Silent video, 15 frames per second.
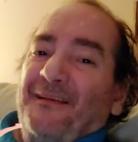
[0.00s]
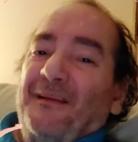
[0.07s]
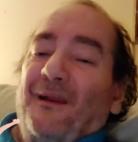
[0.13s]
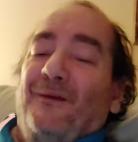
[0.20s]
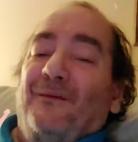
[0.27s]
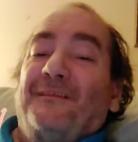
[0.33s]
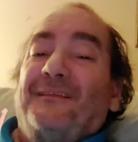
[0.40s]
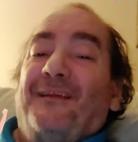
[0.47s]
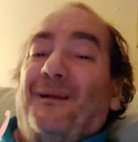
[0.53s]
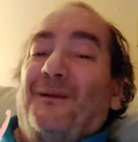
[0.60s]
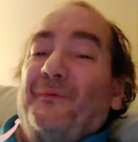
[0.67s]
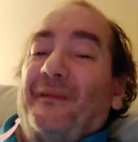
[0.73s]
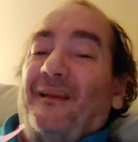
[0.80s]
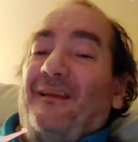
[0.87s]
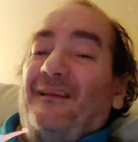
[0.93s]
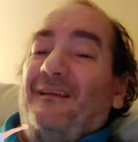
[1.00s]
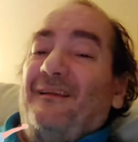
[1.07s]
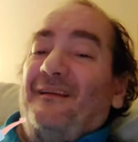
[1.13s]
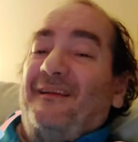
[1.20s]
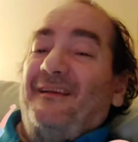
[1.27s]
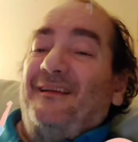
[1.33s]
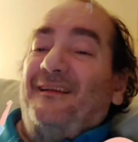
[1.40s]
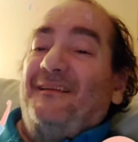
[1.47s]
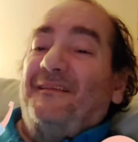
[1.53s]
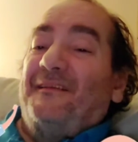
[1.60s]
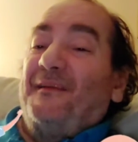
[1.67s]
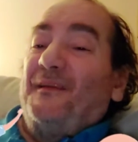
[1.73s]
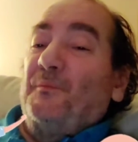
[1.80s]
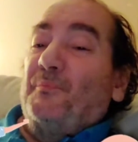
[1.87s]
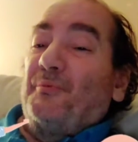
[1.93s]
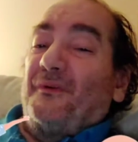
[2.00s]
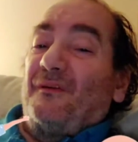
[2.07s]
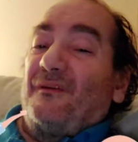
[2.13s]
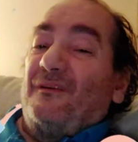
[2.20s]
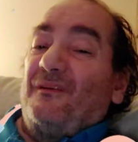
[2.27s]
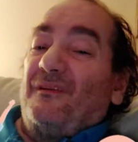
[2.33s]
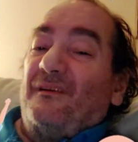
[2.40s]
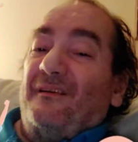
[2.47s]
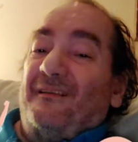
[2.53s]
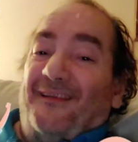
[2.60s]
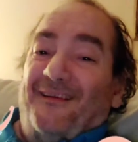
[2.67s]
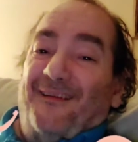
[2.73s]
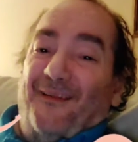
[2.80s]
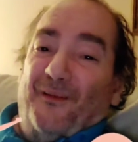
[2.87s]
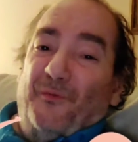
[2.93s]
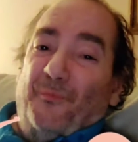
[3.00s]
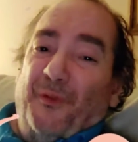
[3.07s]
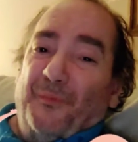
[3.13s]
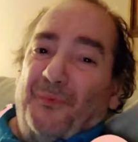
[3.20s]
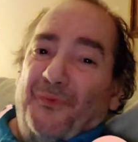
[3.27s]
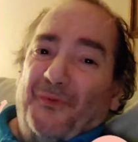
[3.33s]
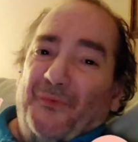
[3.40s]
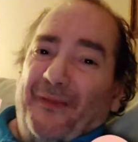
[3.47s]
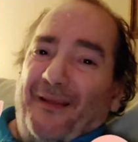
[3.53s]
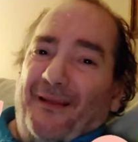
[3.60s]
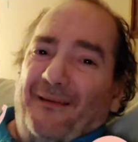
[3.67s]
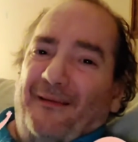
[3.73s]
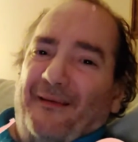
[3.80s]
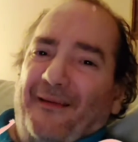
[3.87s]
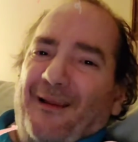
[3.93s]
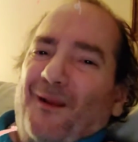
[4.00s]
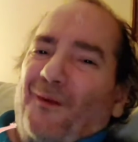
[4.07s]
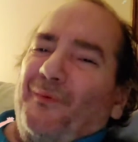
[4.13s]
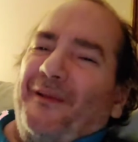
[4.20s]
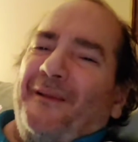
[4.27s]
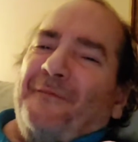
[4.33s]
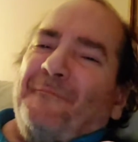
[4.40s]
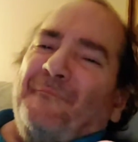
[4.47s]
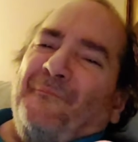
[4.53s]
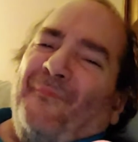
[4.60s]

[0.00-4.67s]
Now, is our reality deeper than other people's reality? Are we